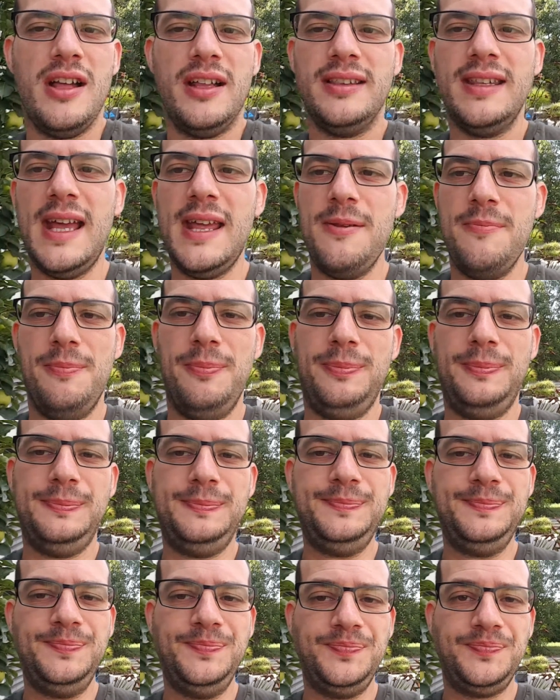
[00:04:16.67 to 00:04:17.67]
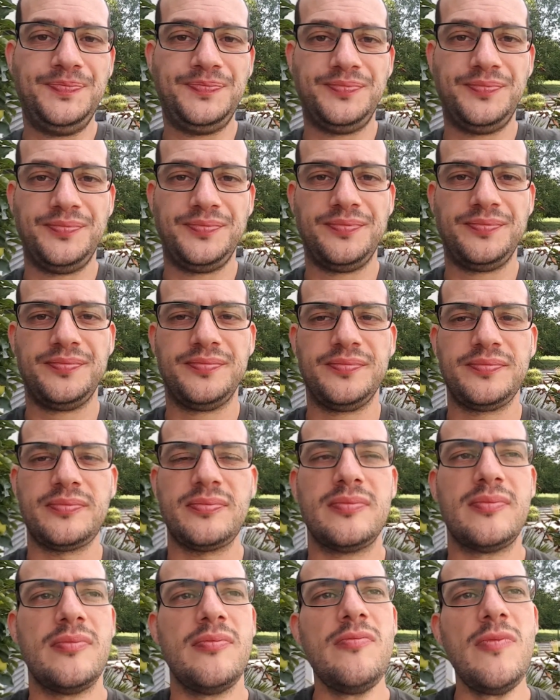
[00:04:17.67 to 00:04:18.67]
Then,
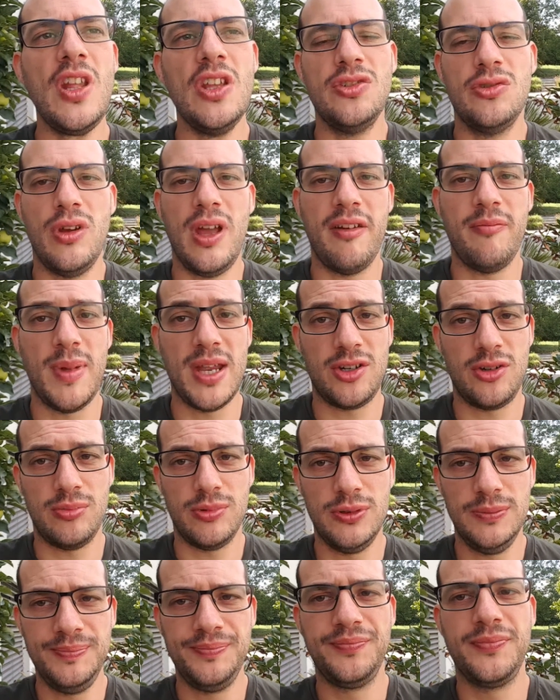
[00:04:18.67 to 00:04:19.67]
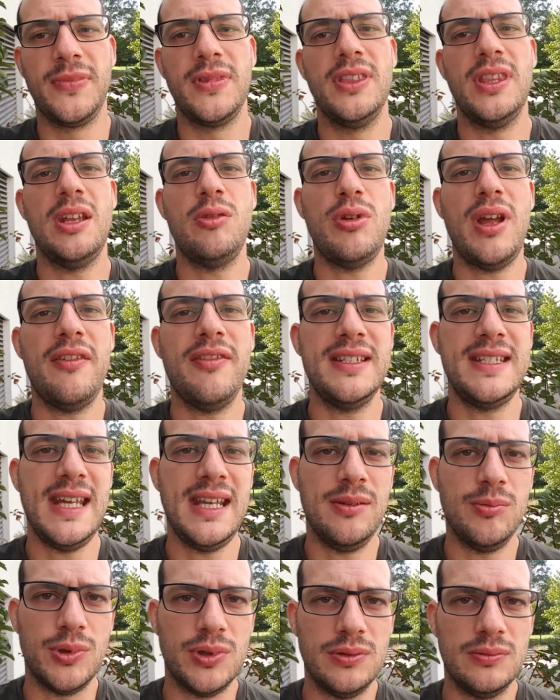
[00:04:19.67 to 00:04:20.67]
so we have measurable, then we have
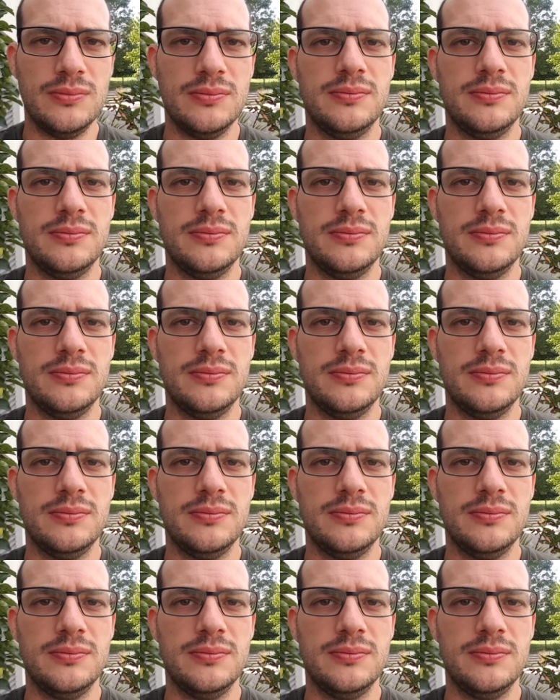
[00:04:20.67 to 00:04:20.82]
attainable.